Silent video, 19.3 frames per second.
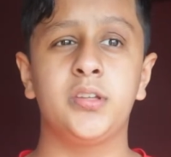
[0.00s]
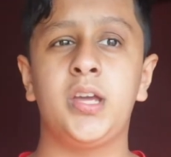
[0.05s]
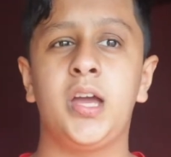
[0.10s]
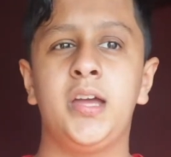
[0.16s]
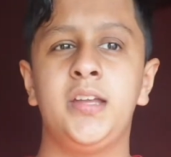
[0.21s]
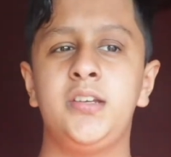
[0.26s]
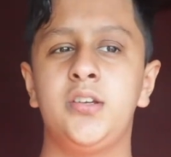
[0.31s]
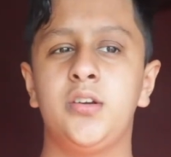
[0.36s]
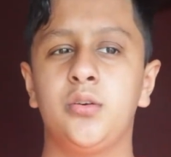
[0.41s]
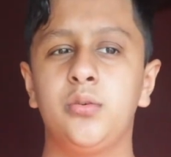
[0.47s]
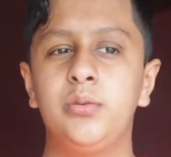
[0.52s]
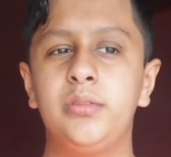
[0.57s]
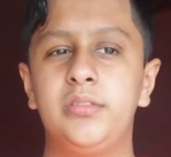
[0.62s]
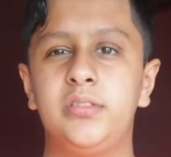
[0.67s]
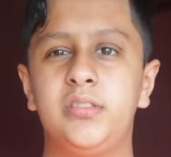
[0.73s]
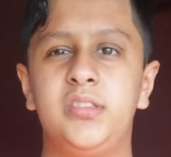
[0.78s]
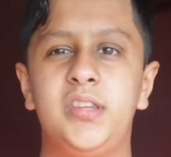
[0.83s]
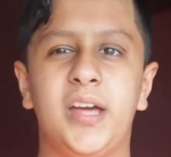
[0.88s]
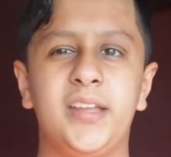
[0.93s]
I know
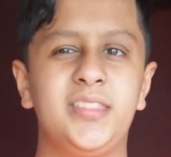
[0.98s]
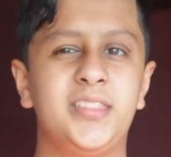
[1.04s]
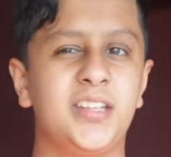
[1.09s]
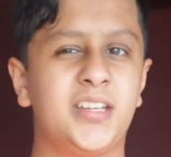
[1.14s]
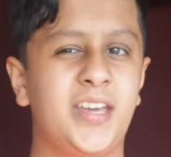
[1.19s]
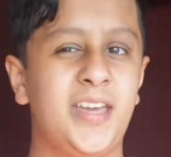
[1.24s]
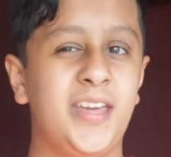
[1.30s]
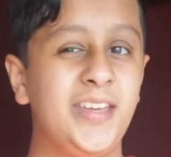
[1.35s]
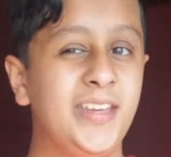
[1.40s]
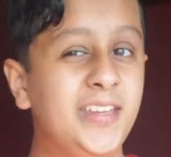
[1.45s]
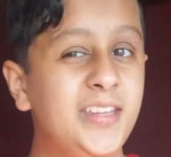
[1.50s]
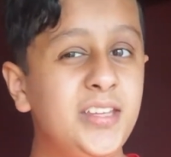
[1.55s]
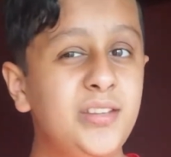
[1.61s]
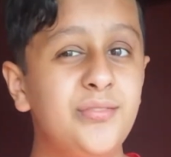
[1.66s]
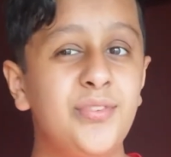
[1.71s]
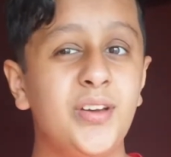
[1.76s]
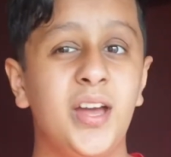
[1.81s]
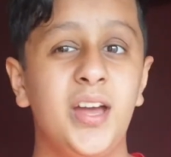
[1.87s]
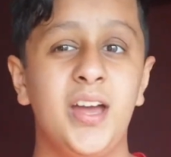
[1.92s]
that the
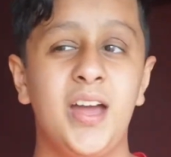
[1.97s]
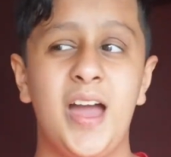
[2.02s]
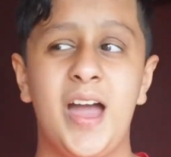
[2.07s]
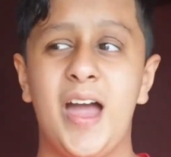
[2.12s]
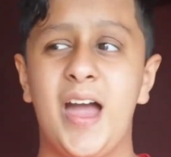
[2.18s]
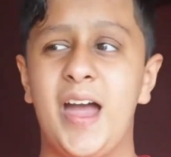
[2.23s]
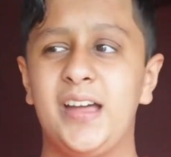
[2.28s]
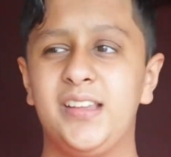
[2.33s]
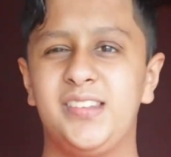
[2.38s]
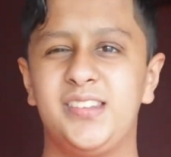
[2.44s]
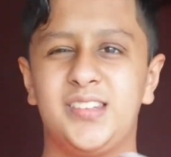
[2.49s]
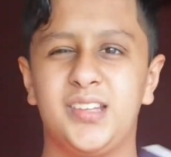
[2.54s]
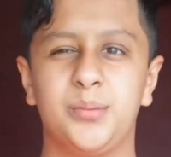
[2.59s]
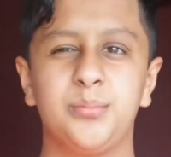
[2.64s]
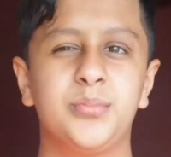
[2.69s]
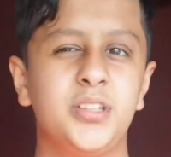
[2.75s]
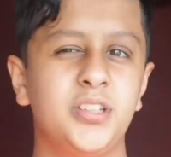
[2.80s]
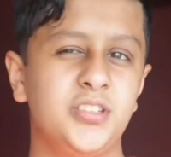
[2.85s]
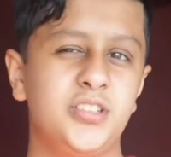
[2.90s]
cave had
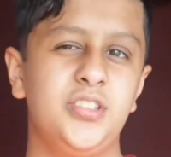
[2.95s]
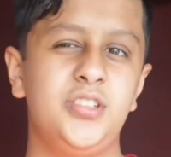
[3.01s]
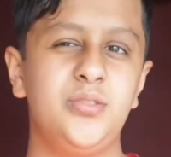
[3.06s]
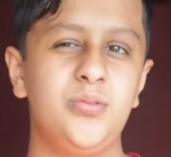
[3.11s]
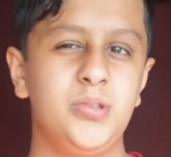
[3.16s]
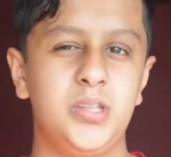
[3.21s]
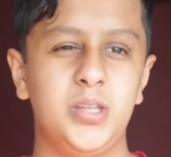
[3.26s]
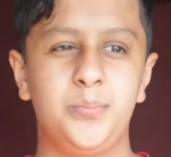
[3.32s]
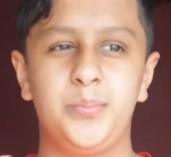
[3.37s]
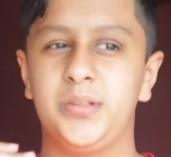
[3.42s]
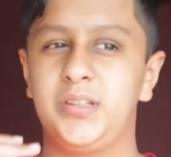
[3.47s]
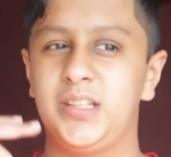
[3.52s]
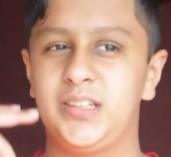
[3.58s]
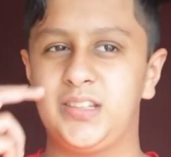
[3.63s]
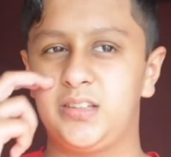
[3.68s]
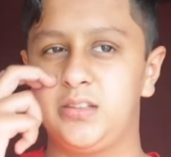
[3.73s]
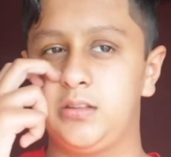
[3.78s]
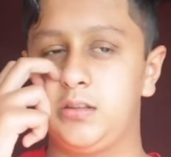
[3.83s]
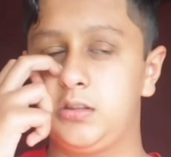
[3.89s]
something to do with it, but
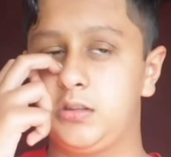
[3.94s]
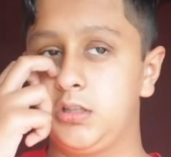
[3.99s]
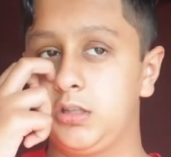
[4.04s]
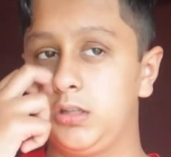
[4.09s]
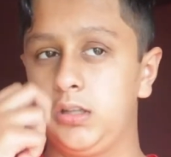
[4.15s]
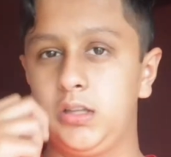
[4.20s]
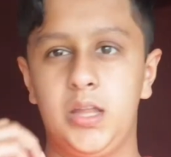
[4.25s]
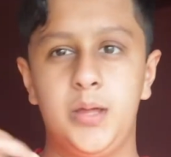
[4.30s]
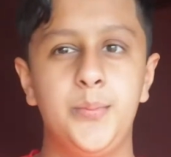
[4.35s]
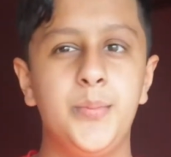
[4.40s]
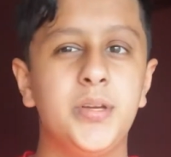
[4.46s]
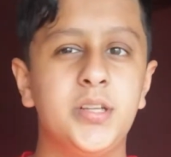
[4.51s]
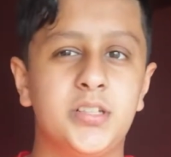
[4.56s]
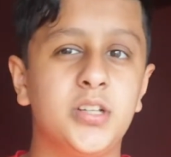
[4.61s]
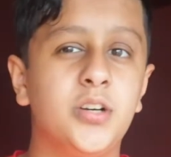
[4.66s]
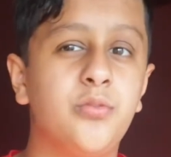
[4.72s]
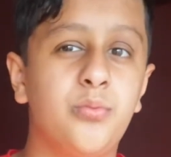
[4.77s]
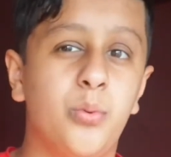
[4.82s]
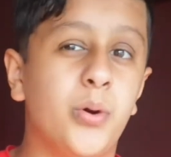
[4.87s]
that's the limit
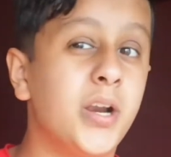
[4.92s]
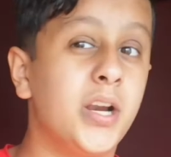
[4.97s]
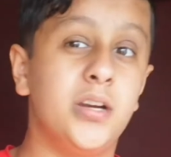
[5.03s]
of what I